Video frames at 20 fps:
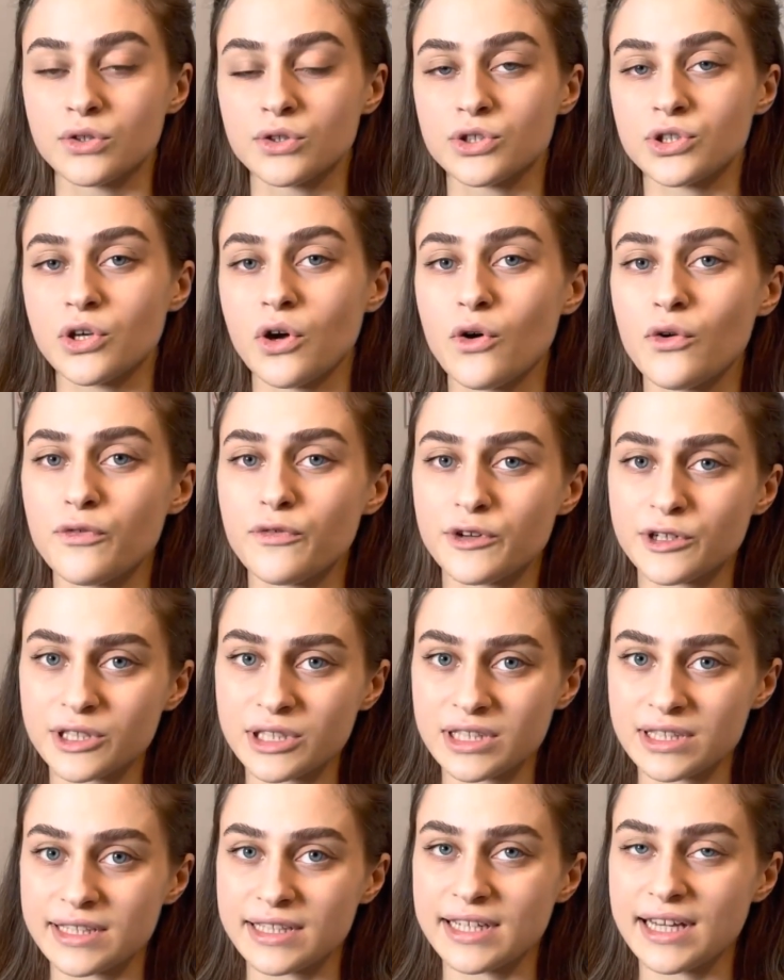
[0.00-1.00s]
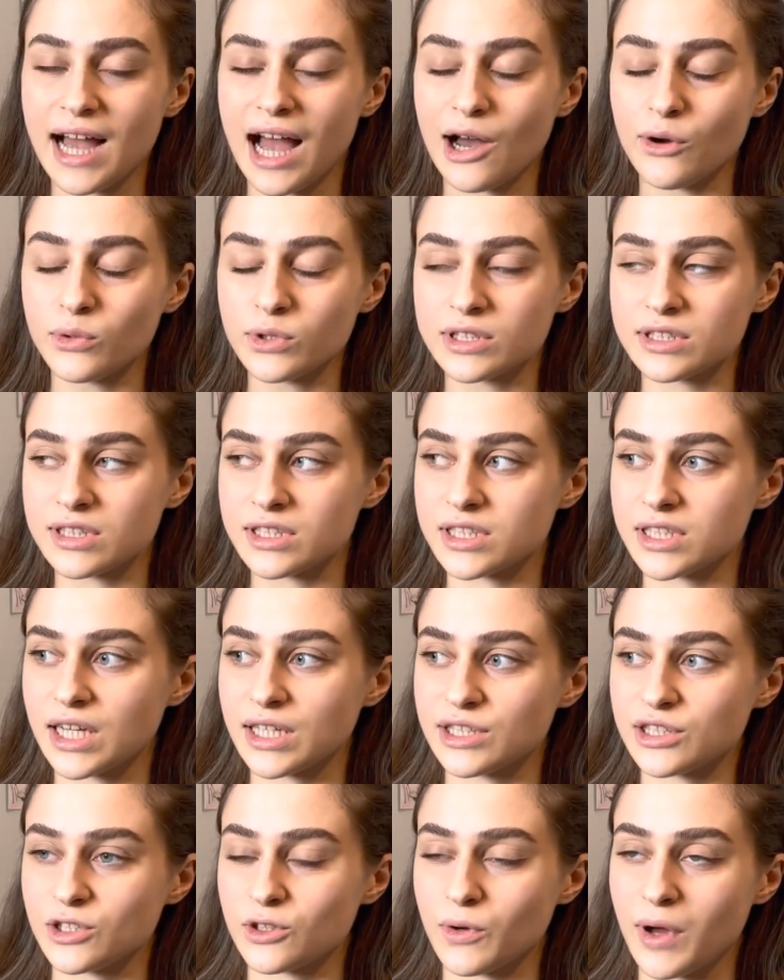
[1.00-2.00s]
So, firstly, I would
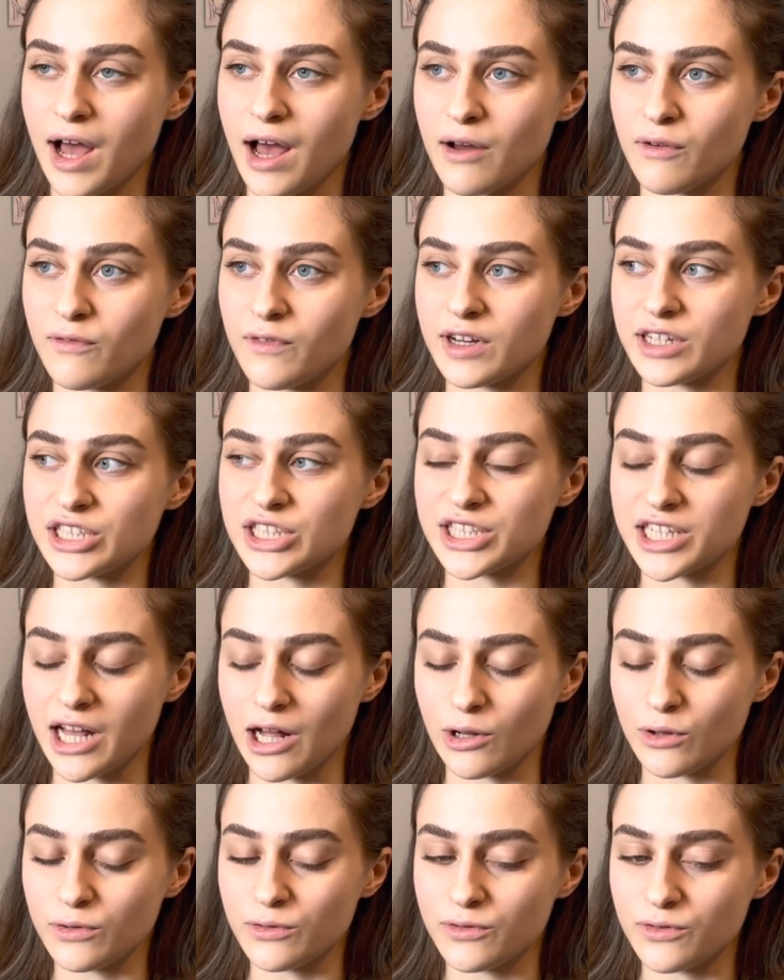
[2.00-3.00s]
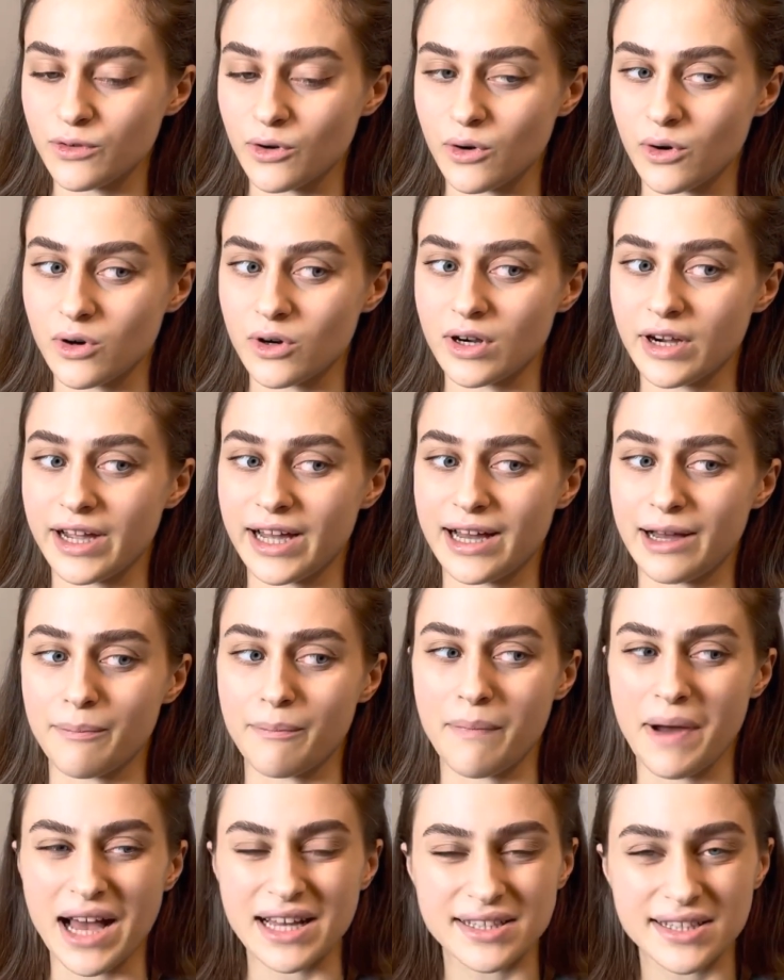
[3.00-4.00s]
suggest you have a shelf or a
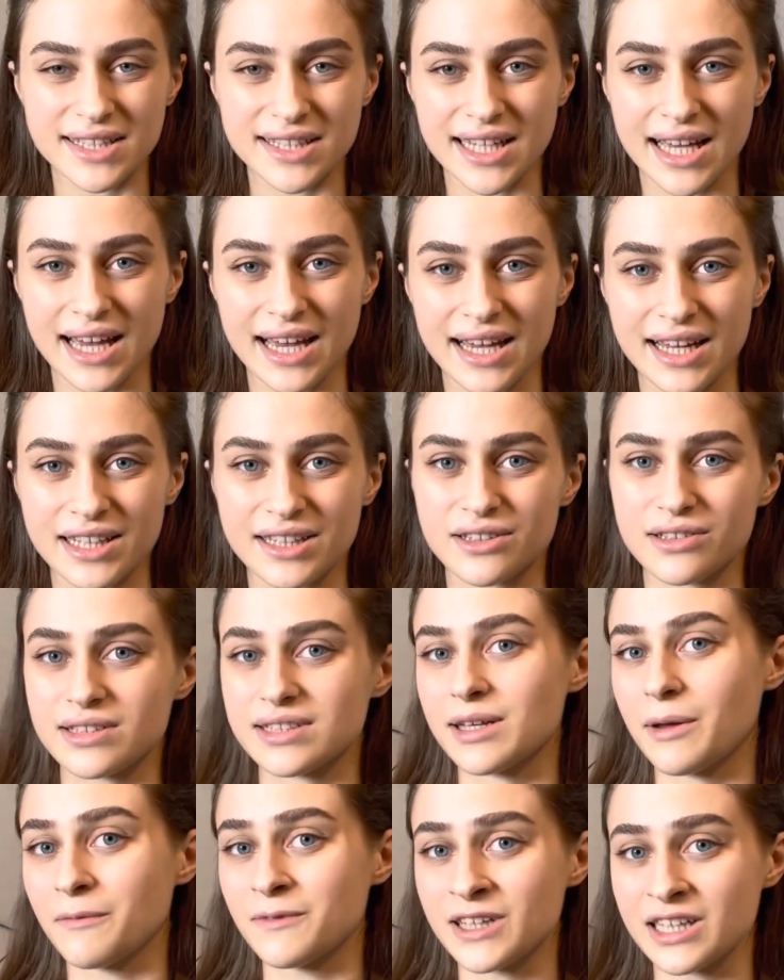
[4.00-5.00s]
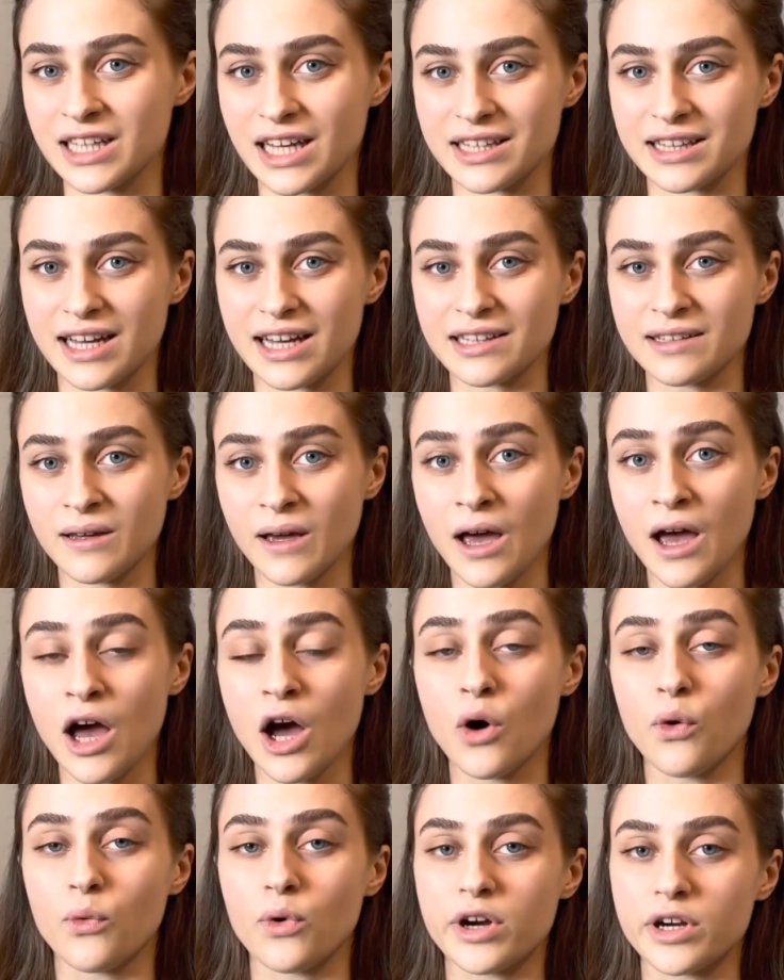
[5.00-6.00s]
basket, something like that,
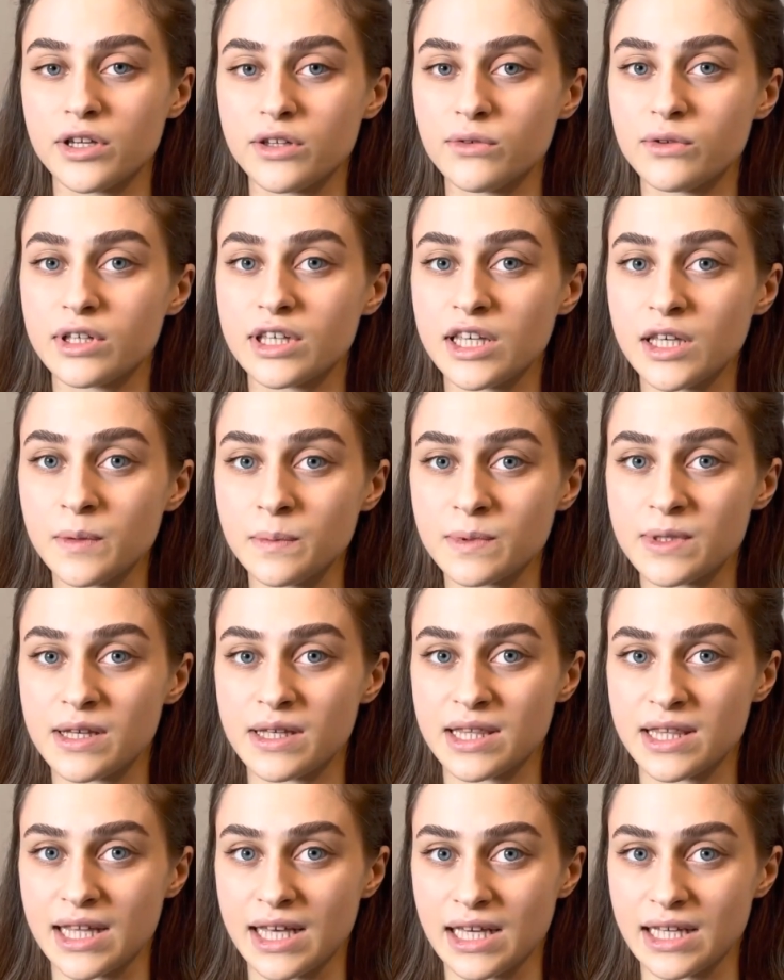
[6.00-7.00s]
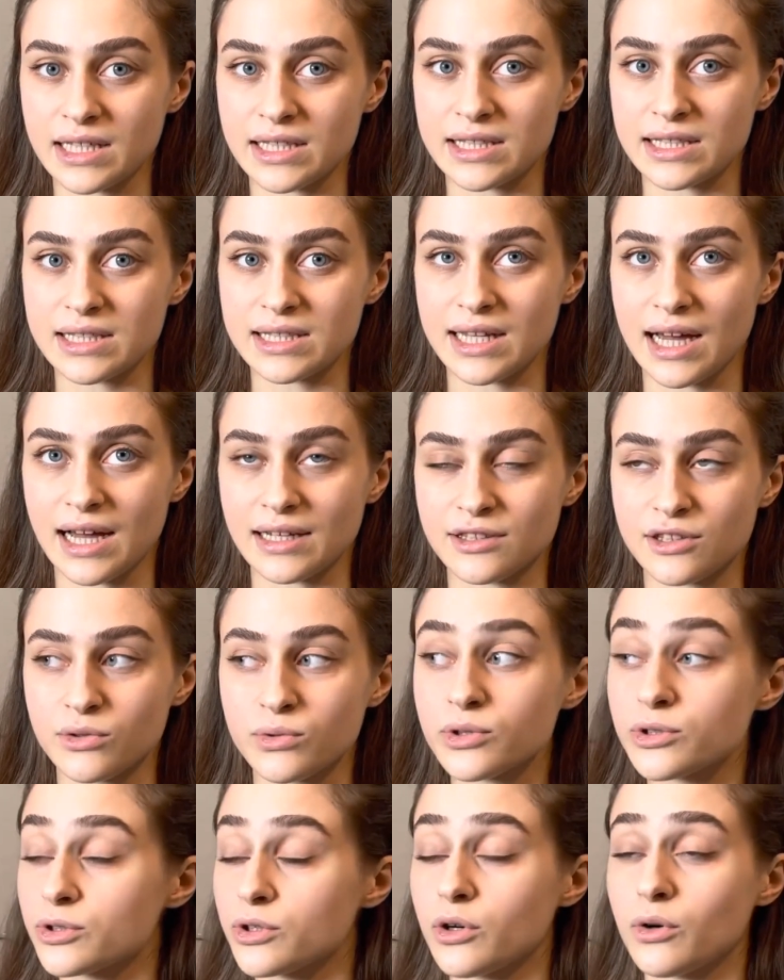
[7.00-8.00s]
where you keep the things that you
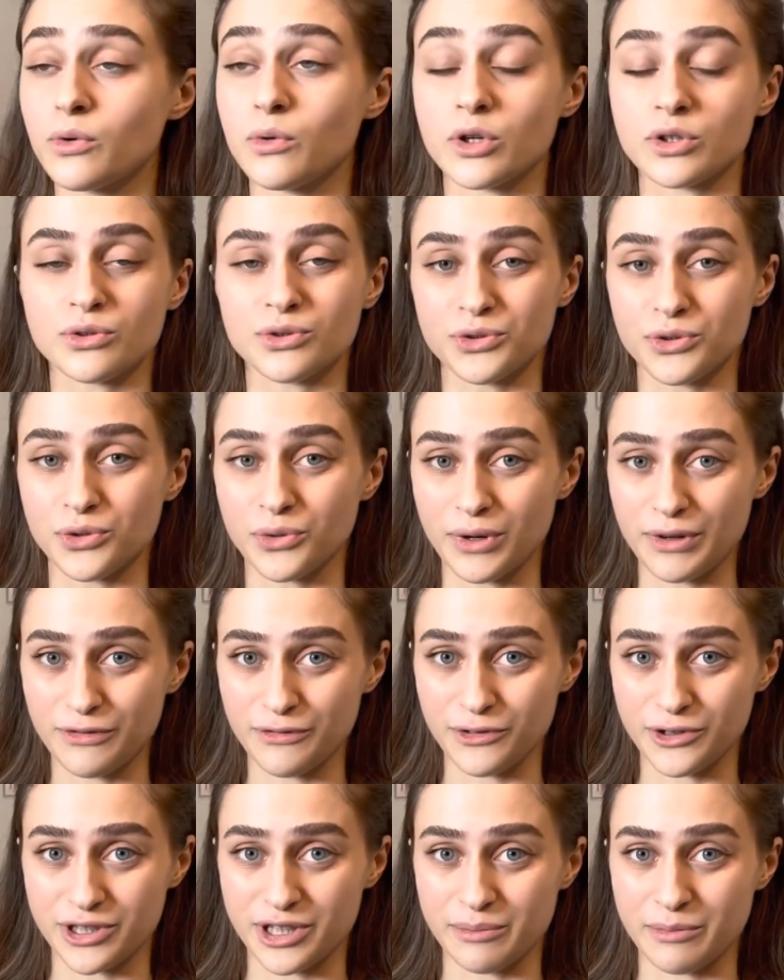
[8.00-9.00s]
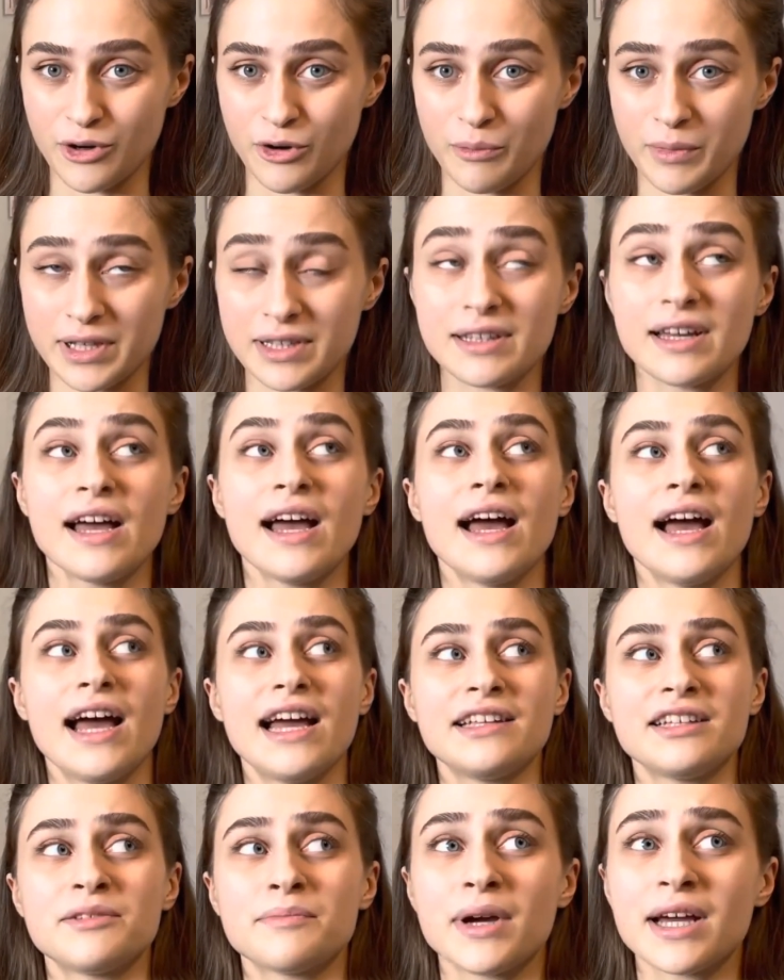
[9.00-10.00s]
don't know what to do with for the moment.
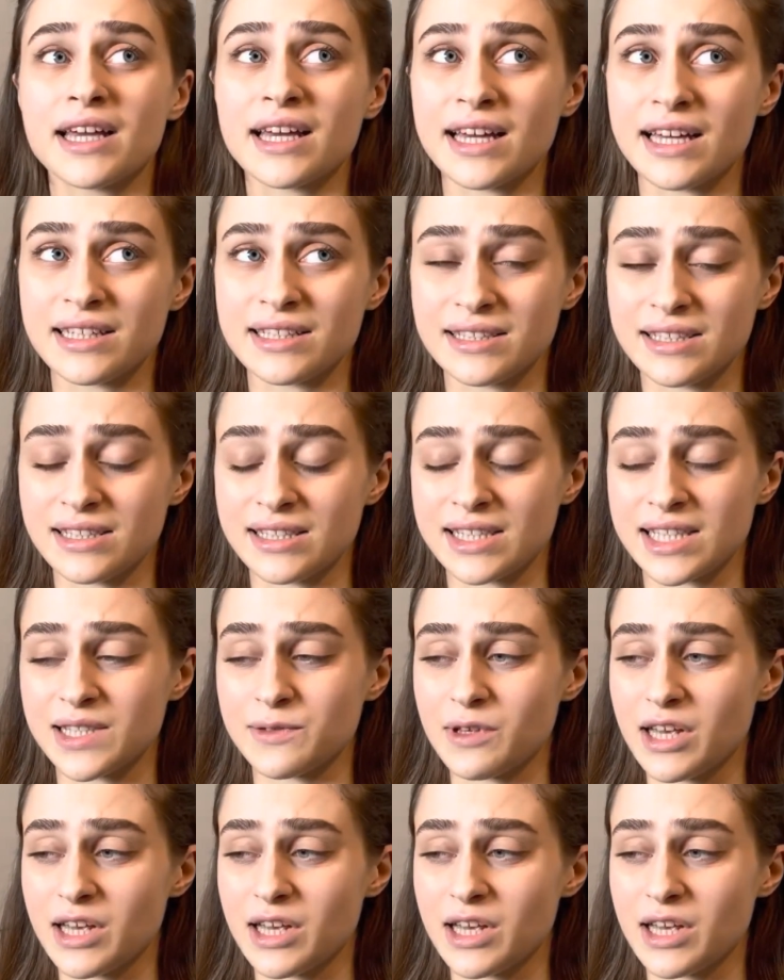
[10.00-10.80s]
And in my case, this is